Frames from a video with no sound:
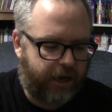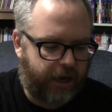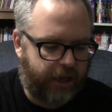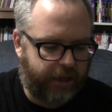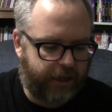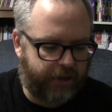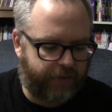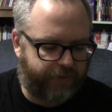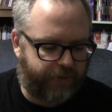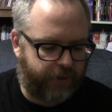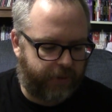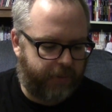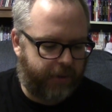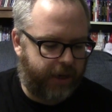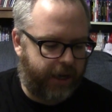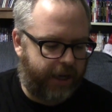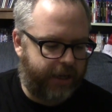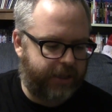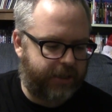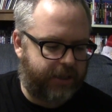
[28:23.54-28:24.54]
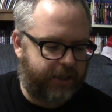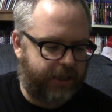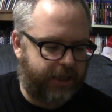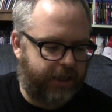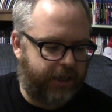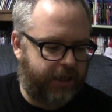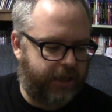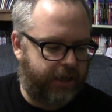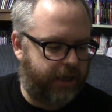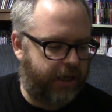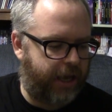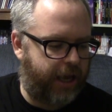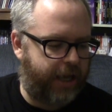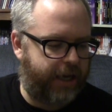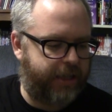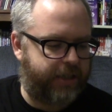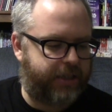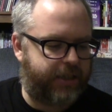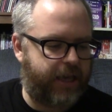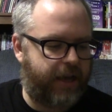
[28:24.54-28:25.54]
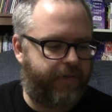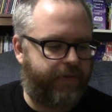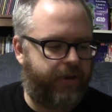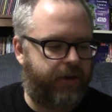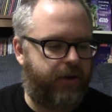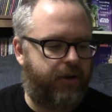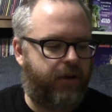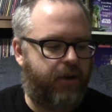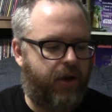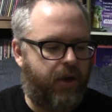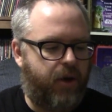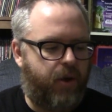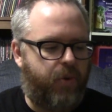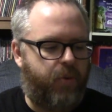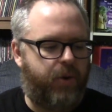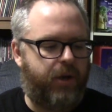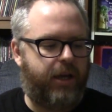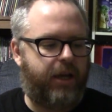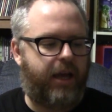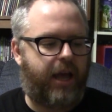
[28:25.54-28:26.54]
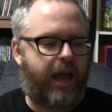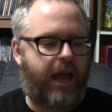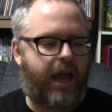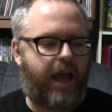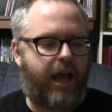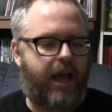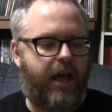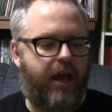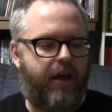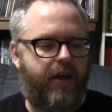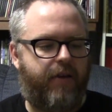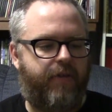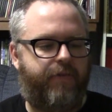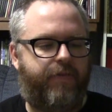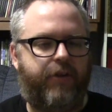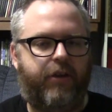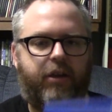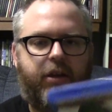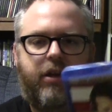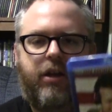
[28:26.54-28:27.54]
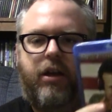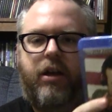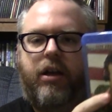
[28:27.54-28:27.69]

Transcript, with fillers: And then from nineteen eighty-seven, we have